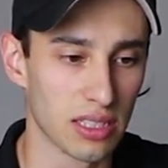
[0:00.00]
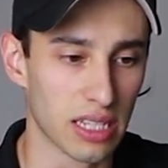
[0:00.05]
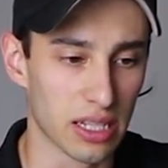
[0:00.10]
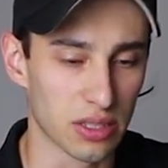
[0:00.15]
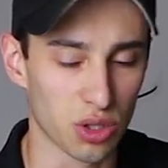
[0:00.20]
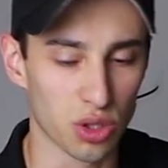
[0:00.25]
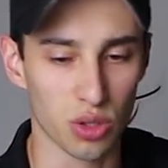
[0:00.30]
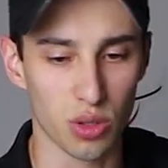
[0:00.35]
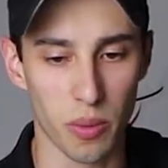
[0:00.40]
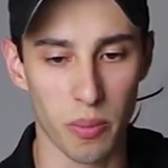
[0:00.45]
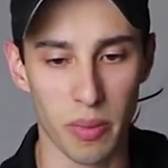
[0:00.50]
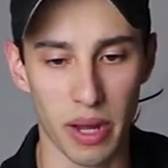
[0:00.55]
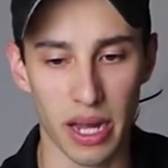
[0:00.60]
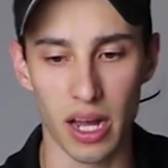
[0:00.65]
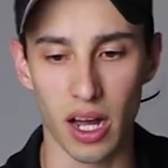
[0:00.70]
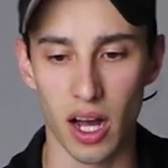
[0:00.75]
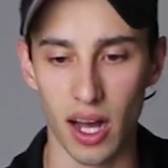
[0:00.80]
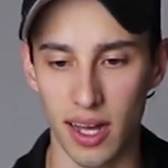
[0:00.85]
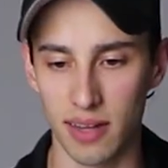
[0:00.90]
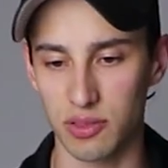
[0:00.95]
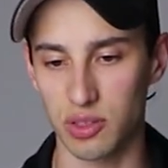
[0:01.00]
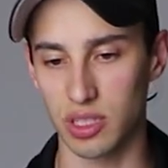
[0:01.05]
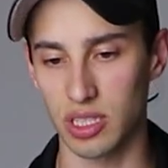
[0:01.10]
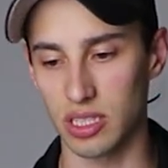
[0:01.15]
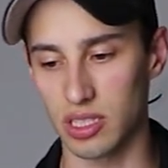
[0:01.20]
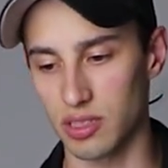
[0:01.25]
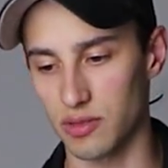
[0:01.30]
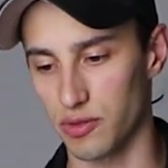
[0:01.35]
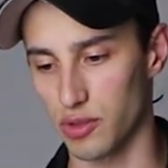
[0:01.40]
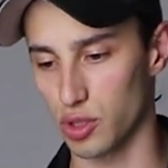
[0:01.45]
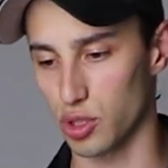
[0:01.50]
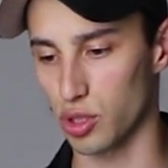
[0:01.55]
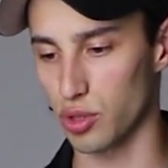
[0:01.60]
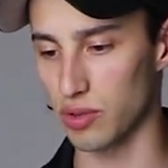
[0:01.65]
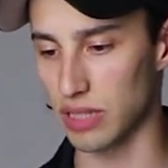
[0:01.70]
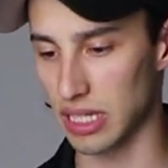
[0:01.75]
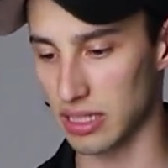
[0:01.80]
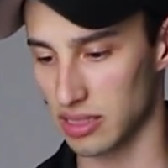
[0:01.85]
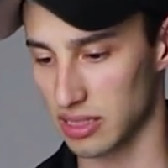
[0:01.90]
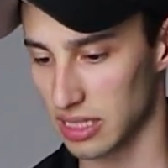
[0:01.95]
Yes, my off season for
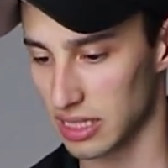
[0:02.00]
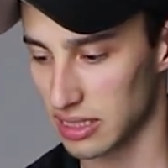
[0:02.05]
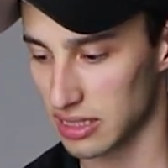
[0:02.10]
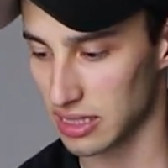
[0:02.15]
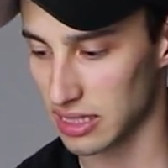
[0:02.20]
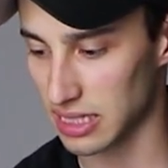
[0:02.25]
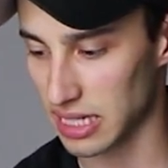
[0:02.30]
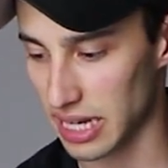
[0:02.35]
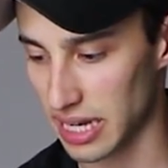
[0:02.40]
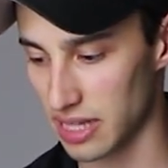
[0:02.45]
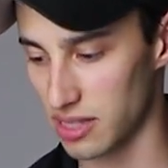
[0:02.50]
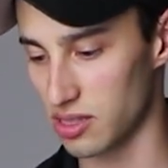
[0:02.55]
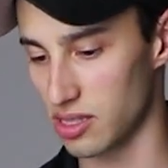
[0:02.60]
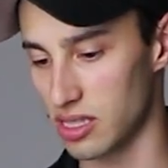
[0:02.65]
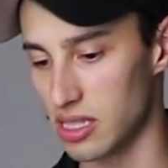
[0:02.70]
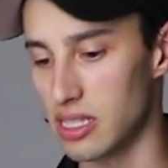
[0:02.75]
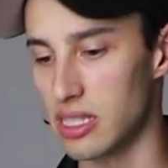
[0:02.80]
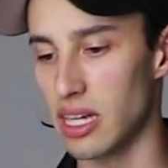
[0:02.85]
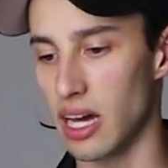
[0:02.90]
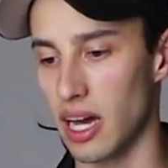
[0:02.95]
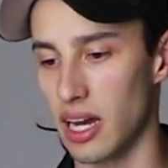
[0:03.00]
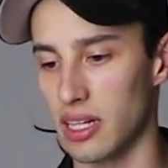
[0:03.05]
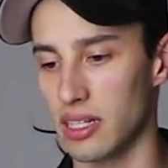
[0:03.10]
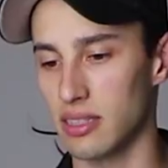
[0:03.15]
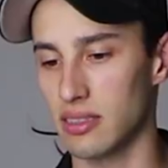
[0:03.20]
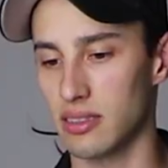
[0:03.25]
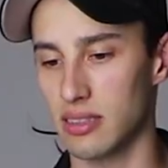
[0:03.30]
2018 is done.